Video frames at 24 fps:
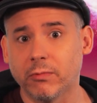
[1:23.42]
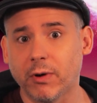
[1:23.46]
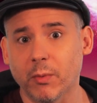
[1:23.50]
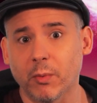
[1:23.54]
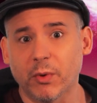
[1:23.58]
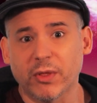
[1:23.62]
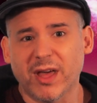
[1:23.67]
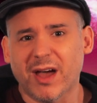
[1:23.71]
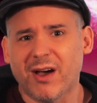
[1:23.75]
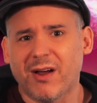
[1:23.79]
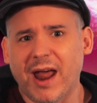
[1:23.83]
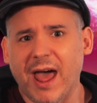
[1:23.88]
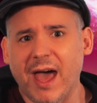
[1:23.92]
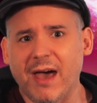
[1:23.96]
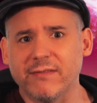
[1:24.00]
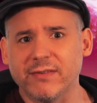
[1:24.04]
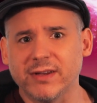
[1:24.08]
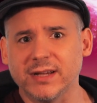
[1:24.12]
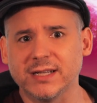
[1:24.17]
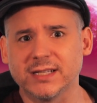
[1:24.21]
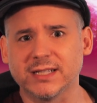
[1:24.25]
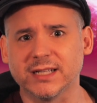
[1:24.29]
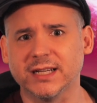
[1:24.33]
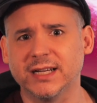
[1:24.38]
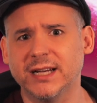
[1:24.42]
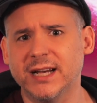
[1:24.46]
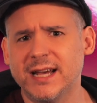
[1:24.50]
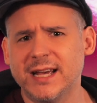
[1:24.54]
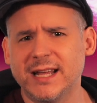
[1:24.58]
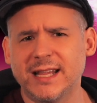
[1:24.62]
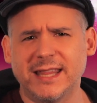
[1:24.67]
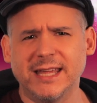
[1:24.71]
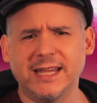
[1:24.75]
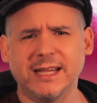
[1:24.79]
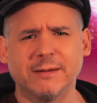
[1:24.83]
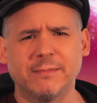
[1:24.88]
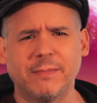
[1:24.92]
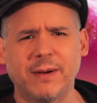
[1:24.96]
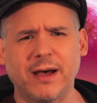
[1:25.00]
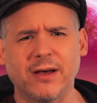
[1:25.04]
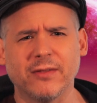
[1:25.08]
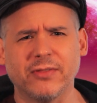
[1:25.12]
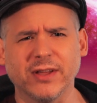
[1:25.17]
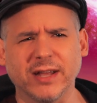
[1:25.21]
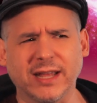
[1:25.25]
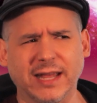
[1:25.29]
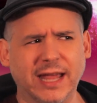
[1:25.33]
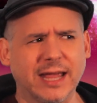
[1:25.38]
without having to think
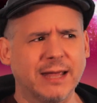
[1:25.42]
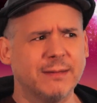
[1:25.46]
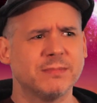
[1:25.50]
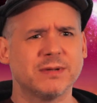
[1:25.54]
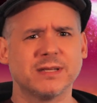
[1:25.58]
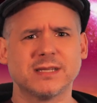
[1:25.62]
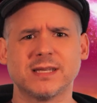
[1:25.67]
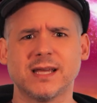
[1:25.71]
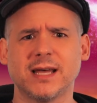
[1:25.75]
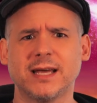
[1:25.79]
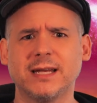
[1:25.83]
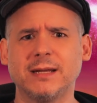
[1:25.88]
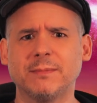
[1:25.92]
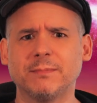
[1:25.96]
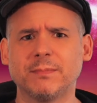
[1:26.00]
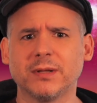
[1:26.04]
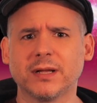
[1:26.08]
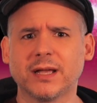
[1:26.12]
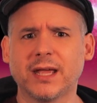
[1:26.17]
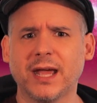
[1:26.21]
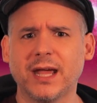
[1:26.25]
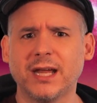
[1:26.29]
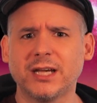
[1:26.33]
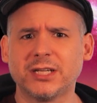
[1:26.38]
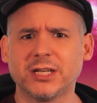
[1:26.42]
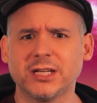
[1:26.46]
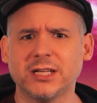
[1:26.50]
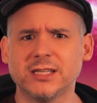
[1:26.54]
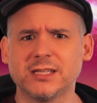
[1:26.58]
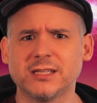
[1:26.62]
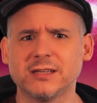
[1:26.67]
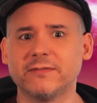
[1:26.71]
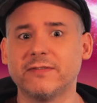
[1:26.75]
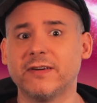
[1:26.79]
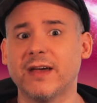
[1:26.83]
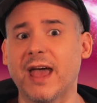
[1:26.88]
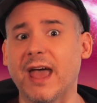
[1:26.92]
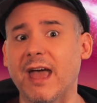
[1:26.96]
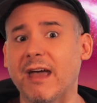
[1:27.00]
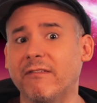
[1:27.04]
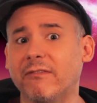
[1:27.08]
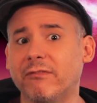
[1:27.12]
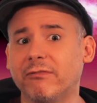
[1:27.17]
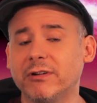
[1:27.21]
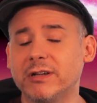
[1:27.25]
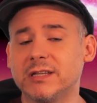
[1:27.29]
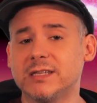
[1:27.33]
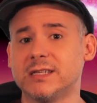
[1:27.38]
about the game design implications of
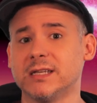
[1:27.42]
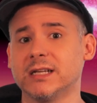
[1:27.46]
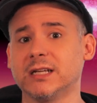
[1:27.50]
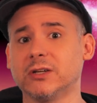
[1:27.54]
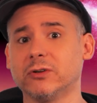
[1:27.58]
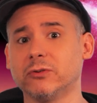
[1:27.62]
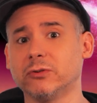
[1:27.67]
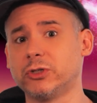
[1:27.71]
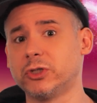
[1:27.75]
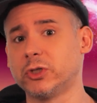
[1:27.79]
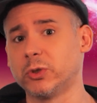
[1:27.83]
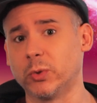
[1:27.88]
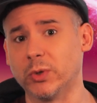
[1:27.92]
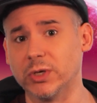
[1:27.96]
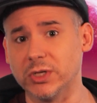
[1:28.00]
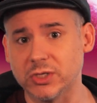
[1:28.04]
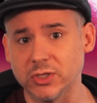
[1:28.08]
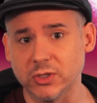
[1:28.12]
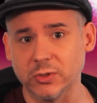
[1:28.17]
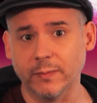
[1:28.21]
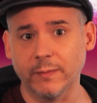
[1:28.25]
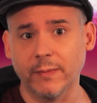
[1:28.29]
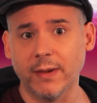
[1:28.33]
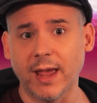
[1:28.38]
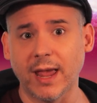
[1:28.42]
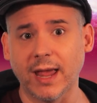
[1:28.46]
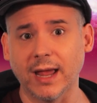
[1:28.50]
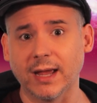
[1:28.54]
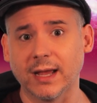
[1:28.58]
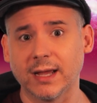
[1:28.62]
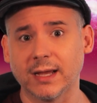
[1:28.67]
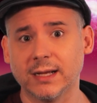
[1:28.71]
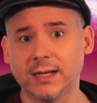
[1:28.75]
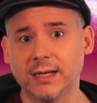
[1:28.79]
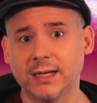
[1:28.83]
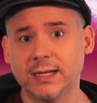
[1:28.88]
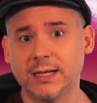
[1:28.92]
every single choice you make.